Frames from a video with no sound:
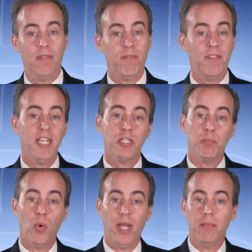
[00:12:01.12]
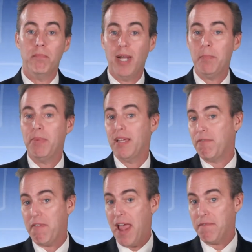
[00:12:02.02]
the finish point might be a
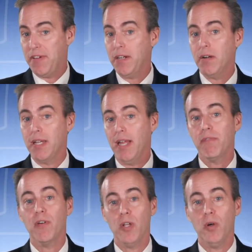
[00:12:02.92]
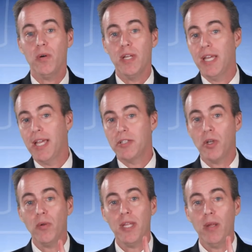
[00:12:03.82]
fat finger day for you, it's
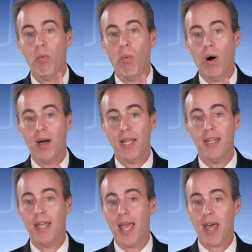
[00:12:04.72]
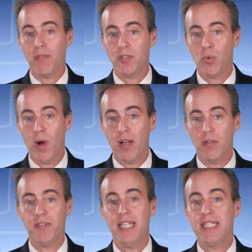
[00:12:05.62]
only 1 out of
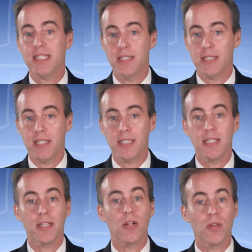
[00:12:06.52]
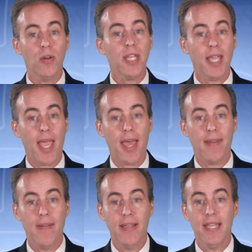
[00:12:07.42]
12 instances that they're looking at
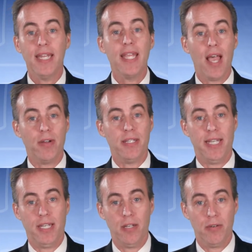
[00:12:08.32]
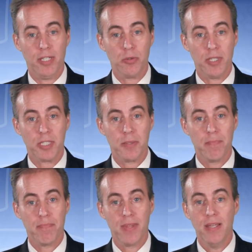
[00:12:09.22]
in calculating your interest.
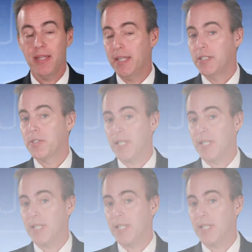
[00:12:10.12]
So